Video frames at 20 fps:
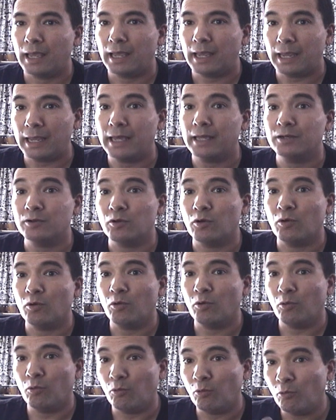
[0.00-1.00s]
And
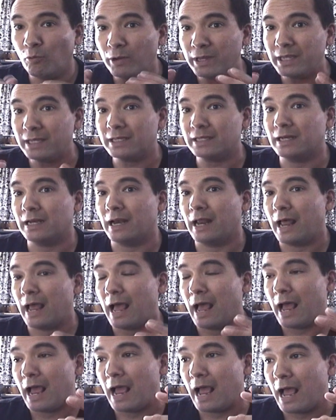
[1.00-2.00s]
we can
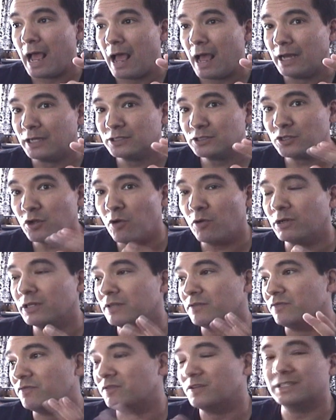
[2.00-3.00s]

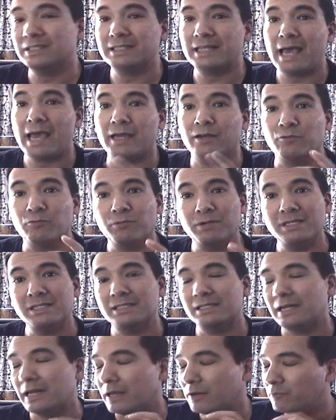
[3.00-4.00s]
totally fix that in
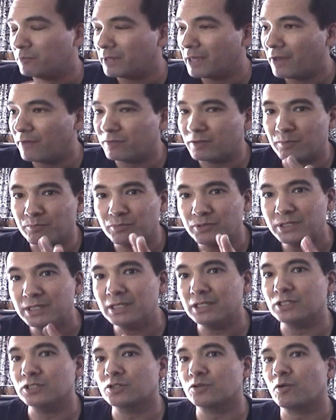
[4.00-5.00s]
reason, and we have
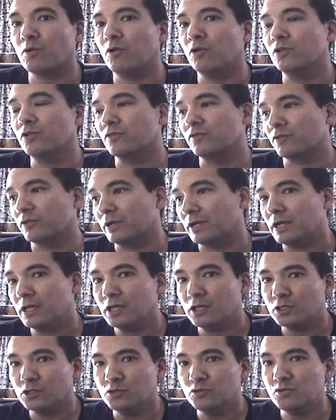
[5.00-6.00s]
complete control over it
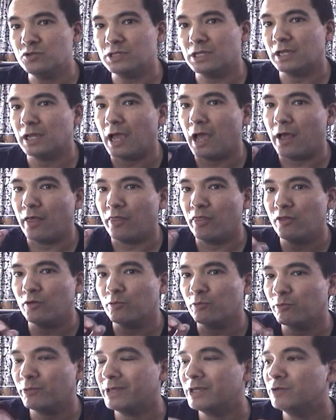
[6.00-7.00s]
using the
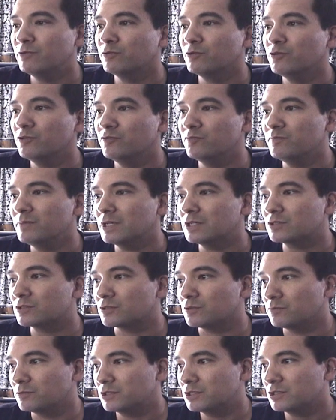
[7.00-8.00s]
ReGroove
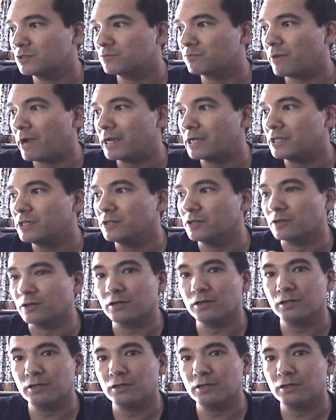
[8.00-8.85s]
mixer, which is right here.